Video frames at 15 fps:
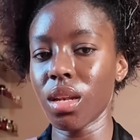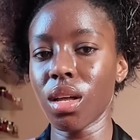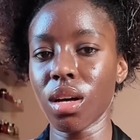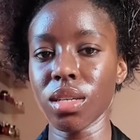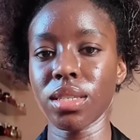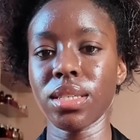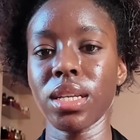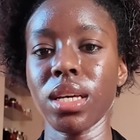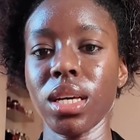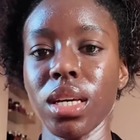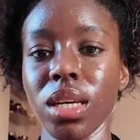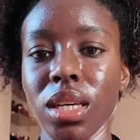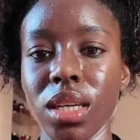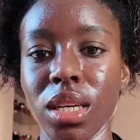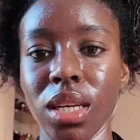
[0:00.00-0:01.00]
then
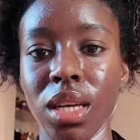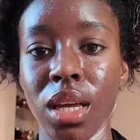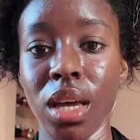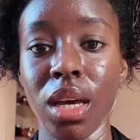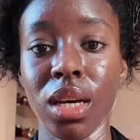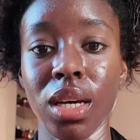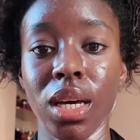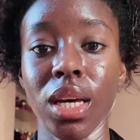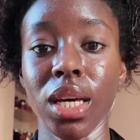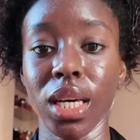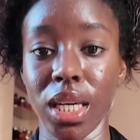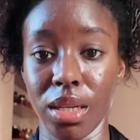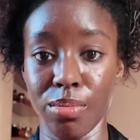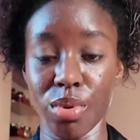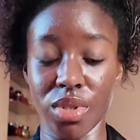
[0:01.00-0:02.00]
lastly,
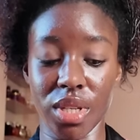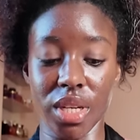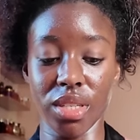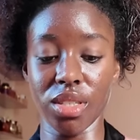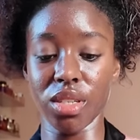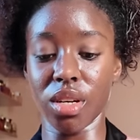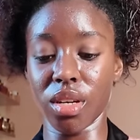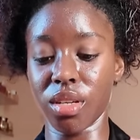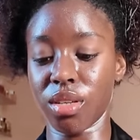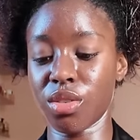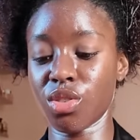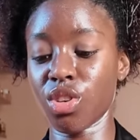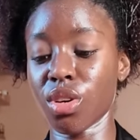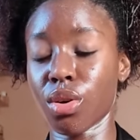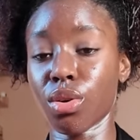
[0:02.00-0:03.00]
heat protector.
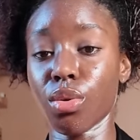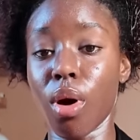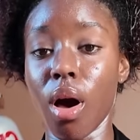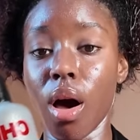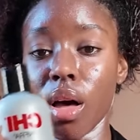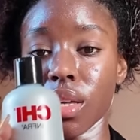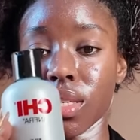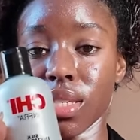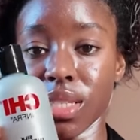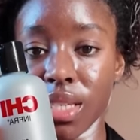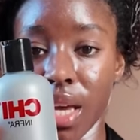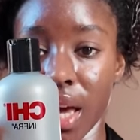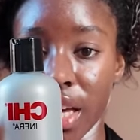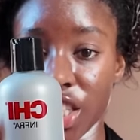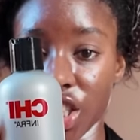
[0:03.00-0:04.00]
So
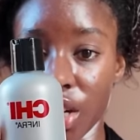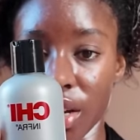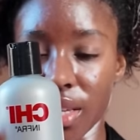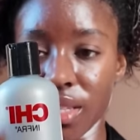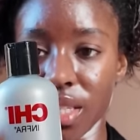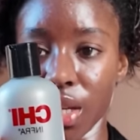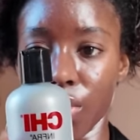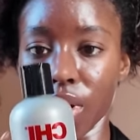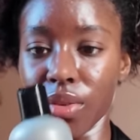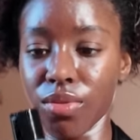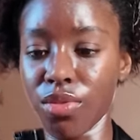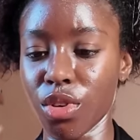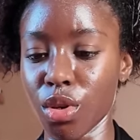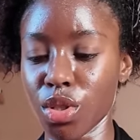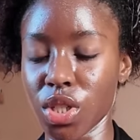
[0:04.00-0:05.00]
CHI Silk
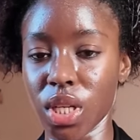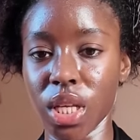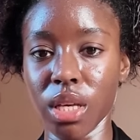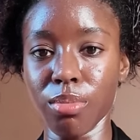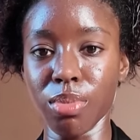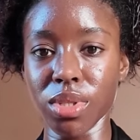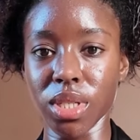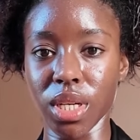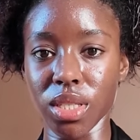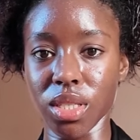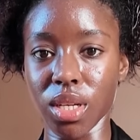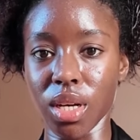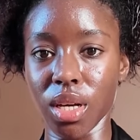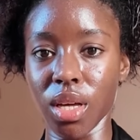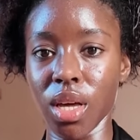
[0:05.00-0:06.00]
Infusion Heat
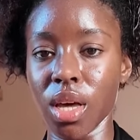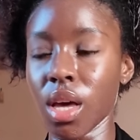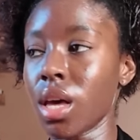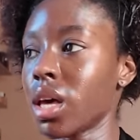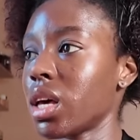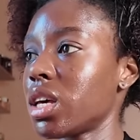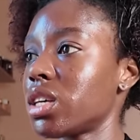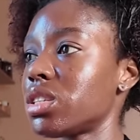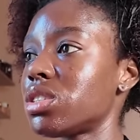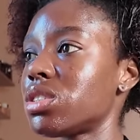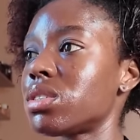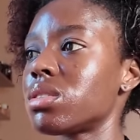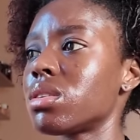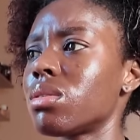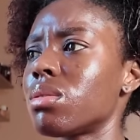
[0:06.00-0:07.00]
Protector
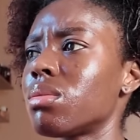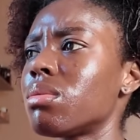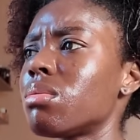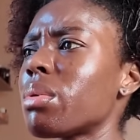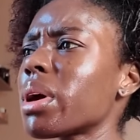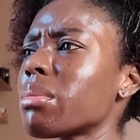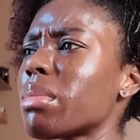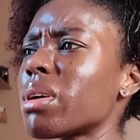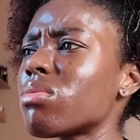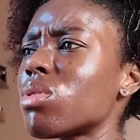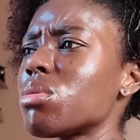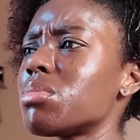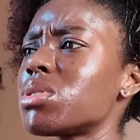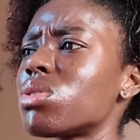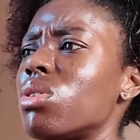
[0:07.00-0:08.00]
is, wait, my
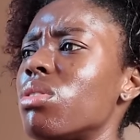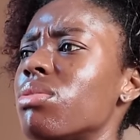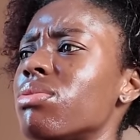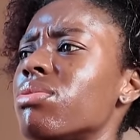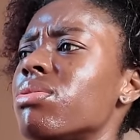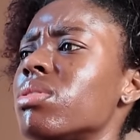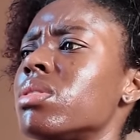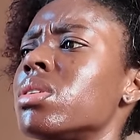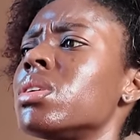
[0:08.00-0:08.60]
robe is off.